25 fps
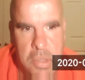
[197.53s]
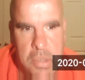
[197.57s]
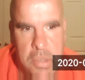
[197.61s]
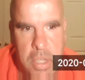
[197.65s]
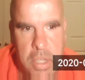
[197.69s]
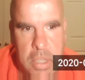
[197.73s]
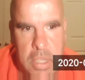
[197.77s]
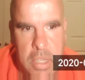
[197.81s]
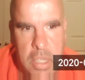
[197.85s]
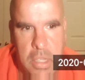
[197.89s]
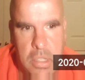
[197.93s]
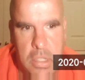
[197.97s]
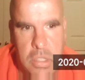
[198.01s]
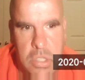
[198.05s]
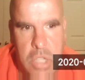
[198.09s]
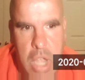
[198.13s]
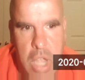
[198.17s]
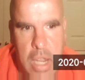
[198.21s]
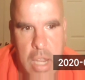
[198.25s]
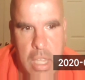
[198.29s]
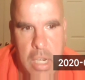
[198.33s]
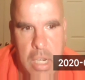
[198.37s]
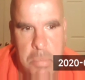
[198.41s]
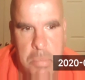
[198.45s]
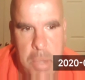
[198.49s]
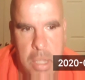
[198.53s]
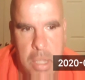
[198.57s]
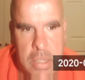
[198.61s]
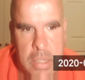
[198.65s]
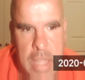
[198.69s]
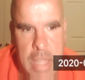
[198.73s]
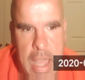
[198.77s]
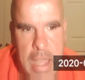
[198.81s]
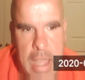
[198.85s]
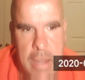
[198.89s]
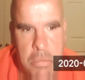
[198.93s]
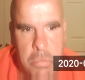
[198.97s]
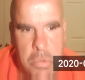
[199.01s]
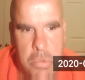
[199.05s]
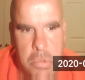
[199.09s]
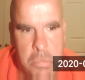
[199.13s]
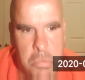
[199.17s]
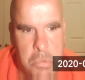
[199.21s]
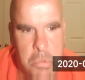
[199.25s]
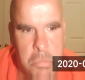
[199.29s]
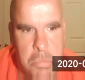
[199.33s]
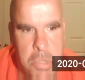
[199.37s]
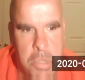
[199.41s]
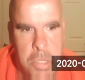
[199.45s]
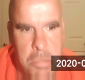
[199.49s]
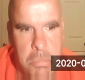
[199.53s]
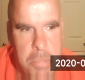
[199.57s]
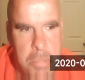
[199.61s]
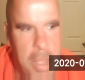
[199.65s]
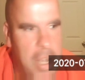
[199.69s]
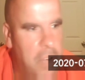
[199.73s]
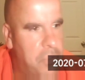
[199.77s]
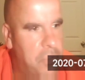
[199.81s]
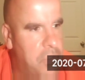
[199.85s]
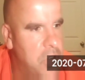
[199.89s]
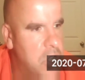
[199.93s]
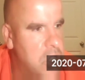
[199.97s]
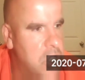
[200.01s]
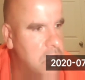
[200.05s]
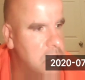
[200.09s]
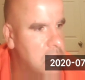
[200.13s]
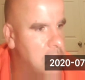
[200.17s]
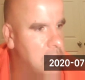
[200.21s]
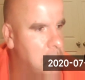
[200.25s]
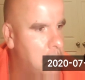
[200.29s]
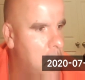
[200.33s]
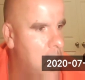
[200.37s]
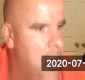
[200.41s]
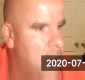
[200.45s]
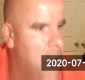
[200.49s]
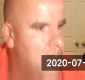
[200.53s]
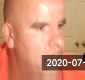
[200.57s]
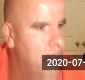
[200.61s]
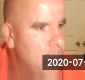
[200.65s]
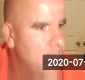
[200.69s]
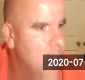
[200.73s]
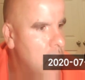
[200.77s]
So I think talking about that would be beneficial as well.